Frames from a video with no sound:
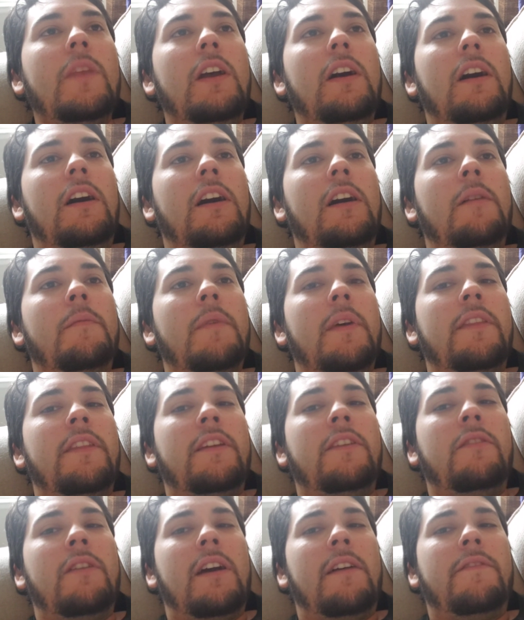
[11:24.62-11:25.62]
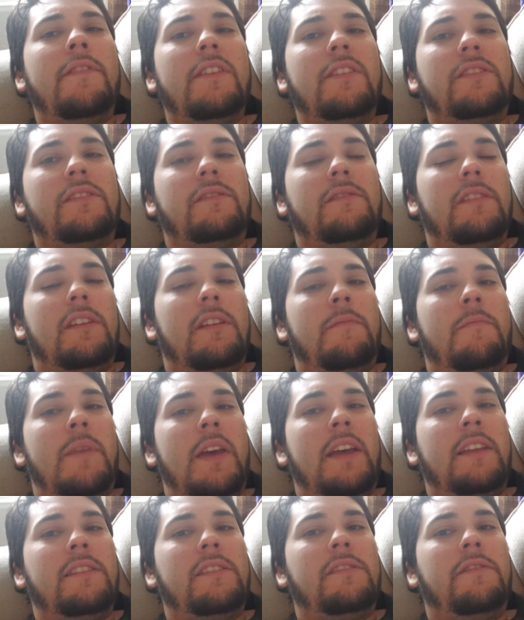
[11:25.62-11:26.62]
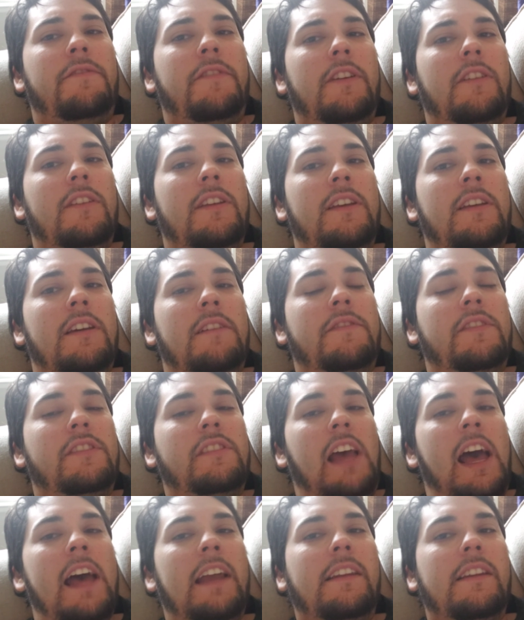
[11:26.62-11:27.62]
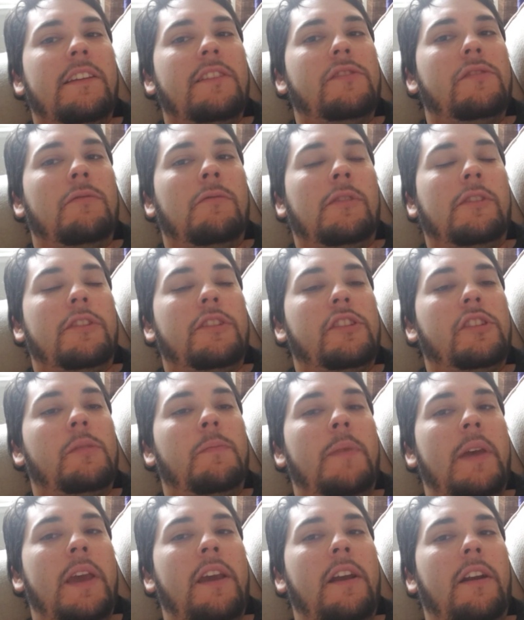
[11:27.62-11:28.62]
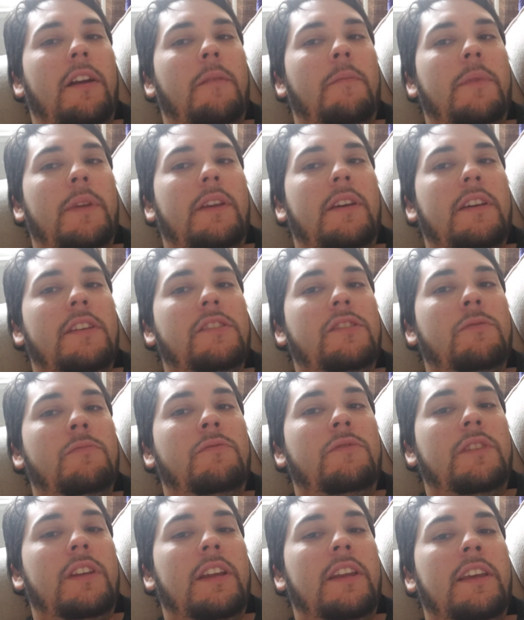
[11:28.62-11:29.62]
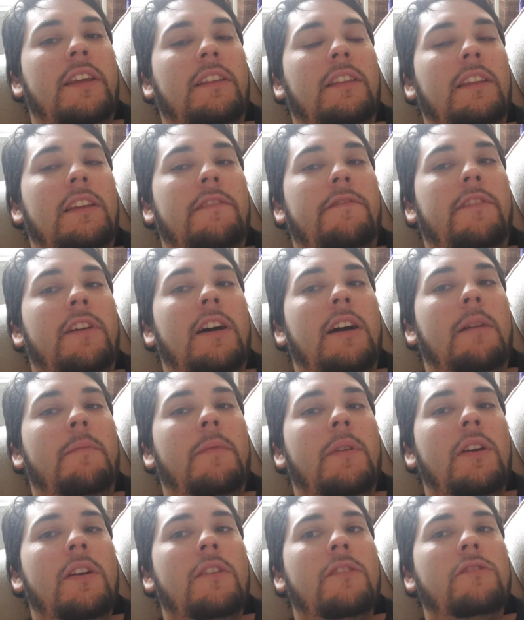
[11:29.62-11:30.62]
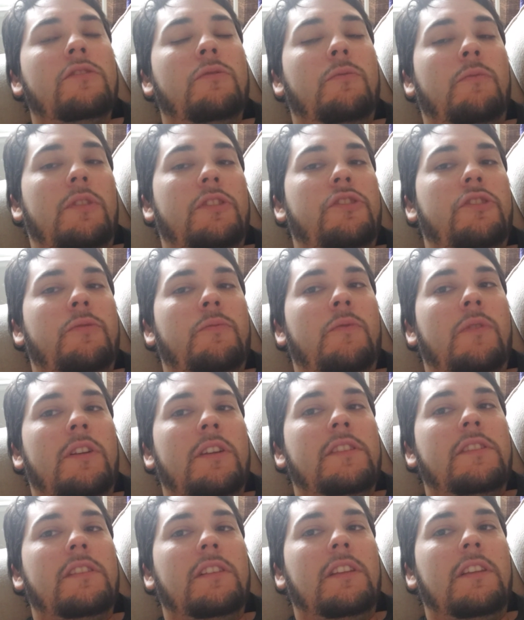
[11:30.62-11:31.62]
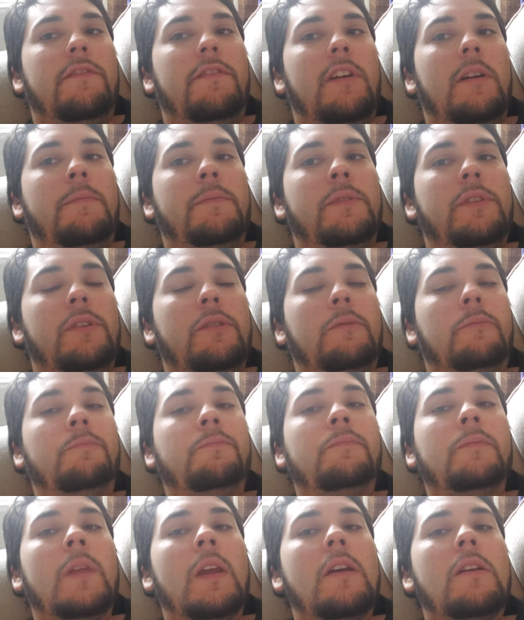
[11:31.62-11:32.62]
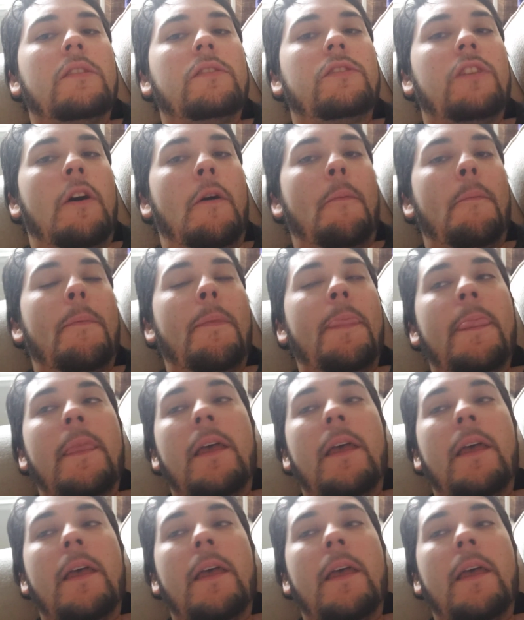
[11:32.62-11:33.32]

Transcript: and then you have this immense feeling of sadness or despair because you didn't live up to what you wanted to live up to. So,